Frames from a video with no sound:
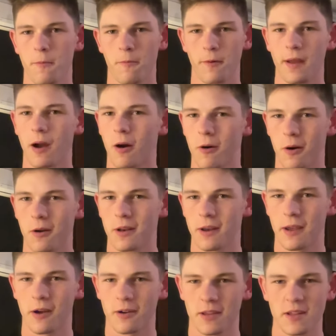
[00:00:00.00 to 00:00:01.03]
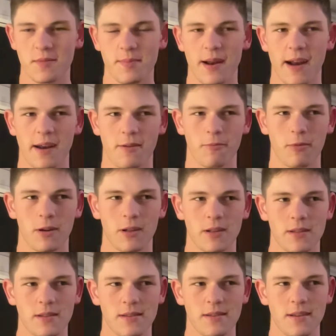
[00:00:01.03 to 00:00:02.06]
we are only on this planet
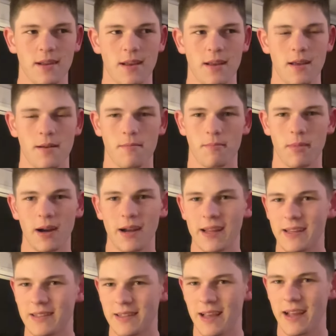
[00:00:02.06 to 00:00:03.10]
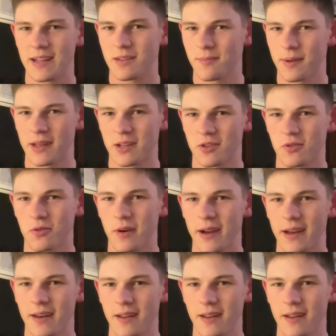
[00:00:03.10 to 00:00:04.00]
once. Money is there to be enjoyed.